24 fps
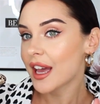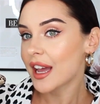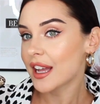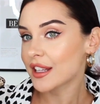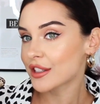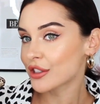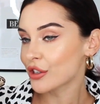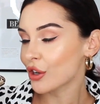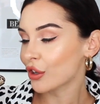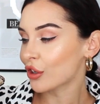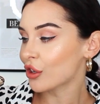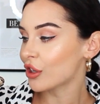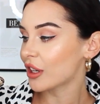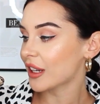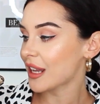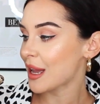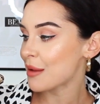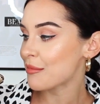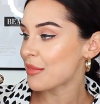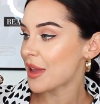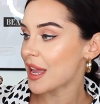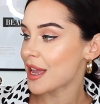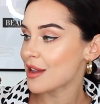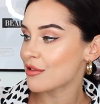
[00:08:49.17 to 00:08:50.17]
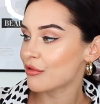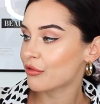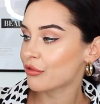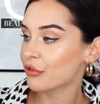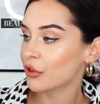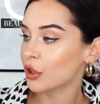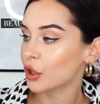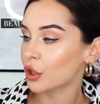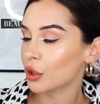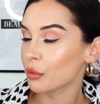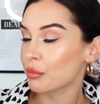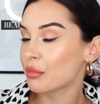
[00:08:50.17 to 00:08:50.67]
it's not going to get
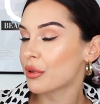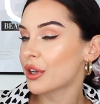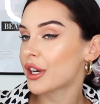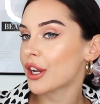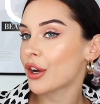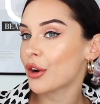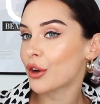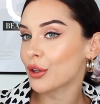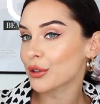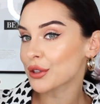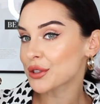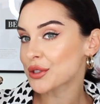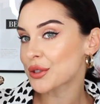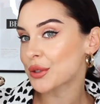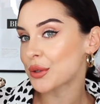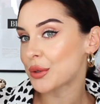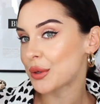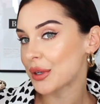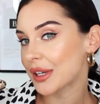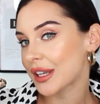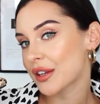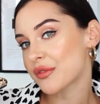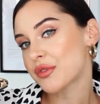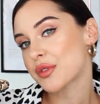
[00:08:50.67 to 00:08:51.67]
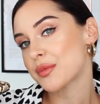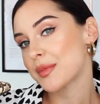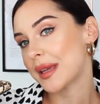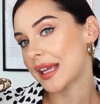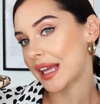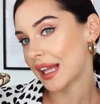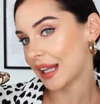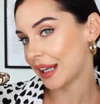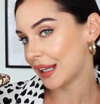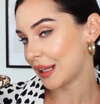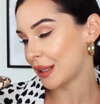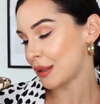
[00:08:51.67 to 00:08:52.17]
painful, but it also gives
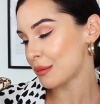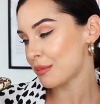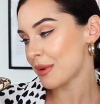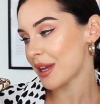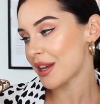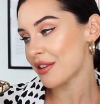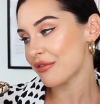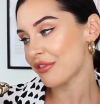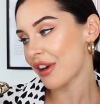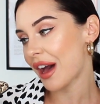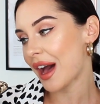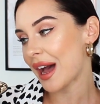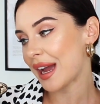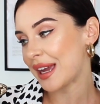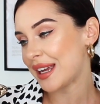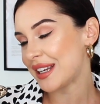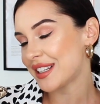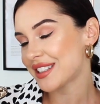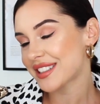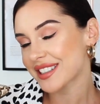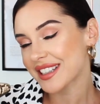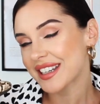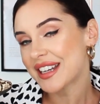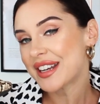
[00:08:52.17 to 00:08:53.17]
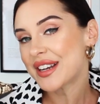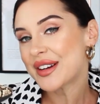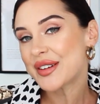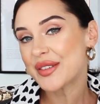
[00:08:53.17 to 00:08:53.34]
me a little bit of height,